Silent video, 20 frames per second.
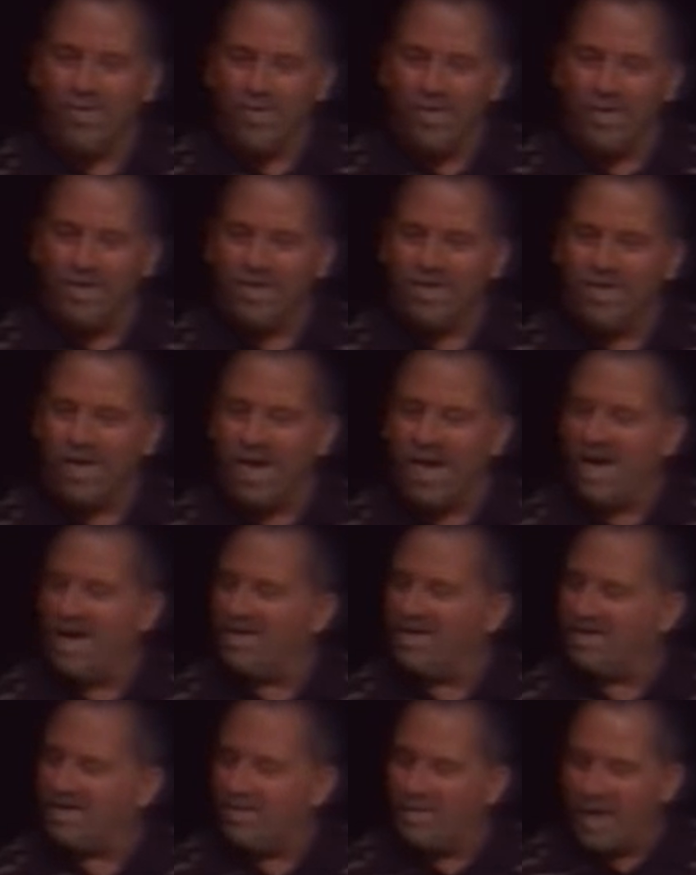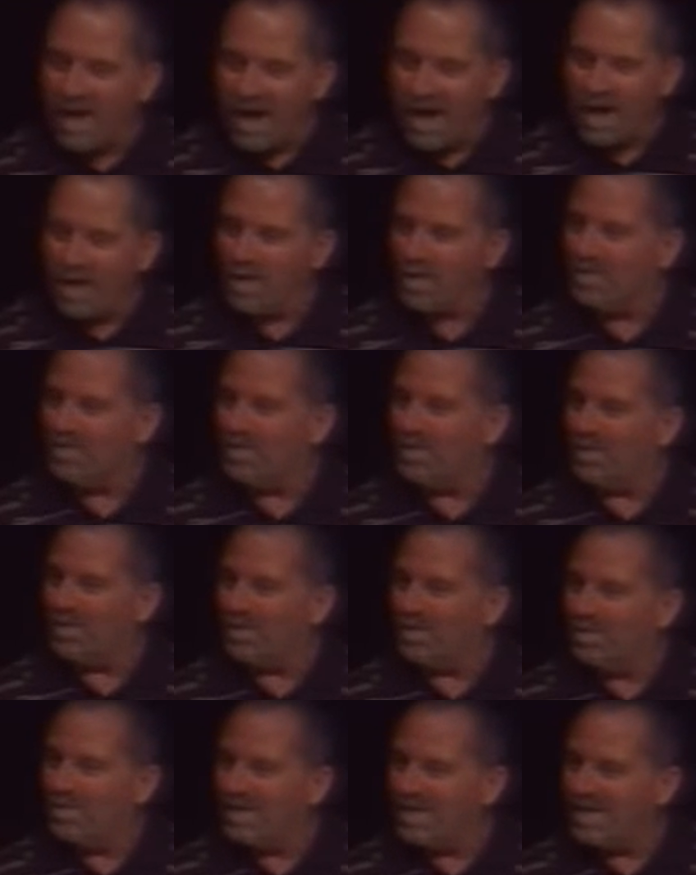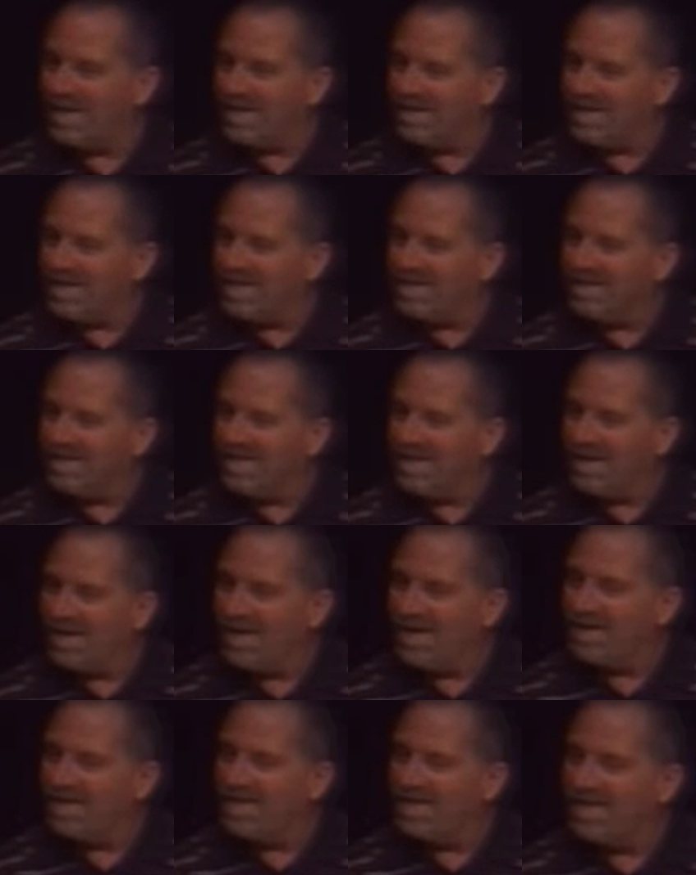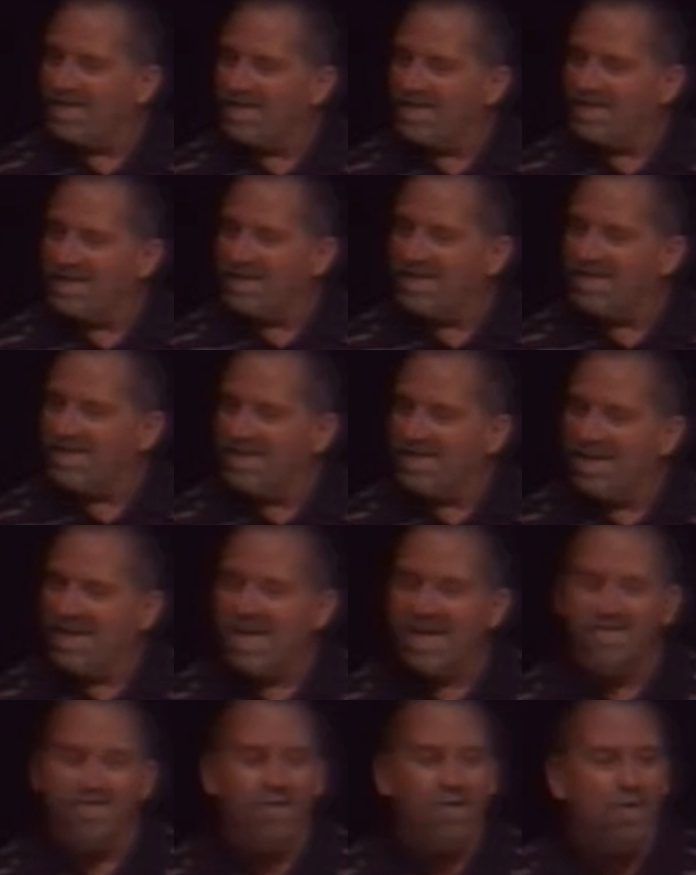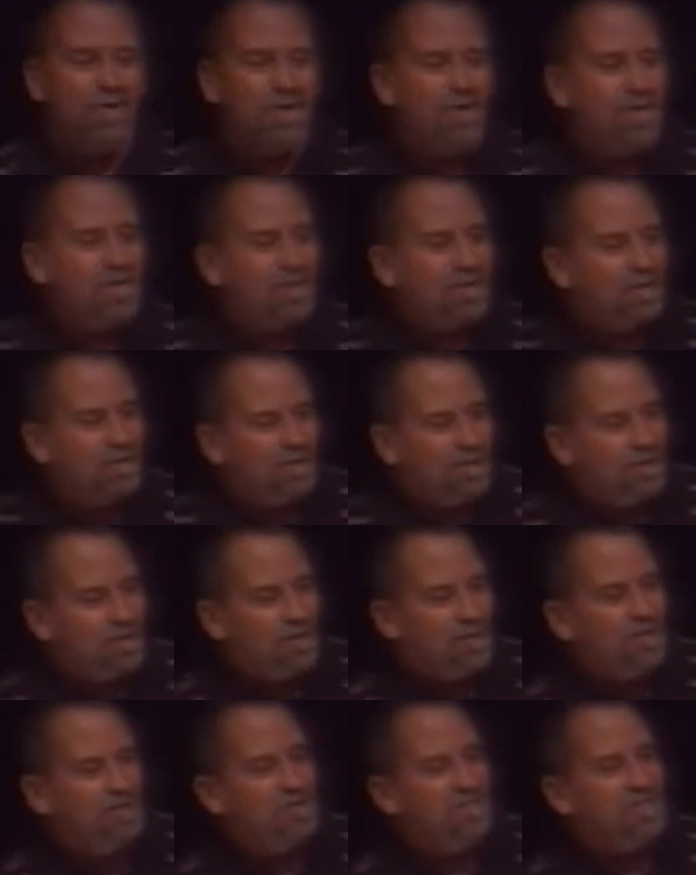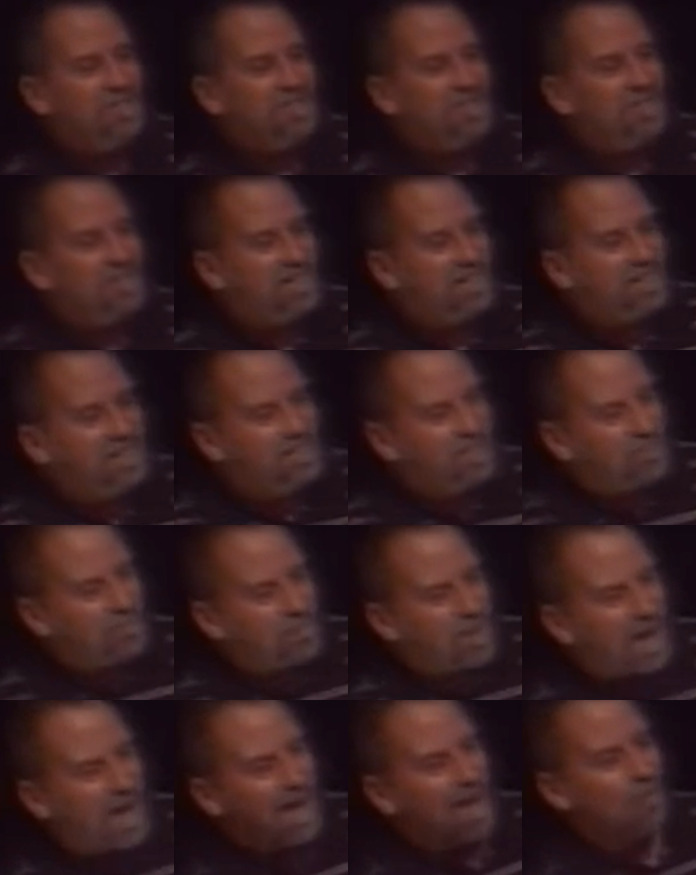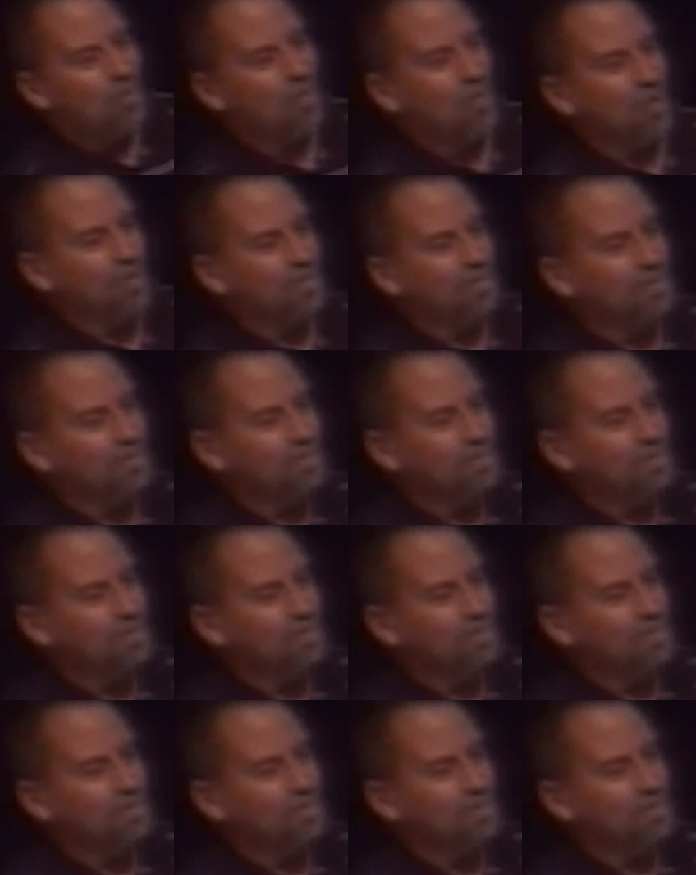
the Word of God is powerful, you know, that, that it never loses its power.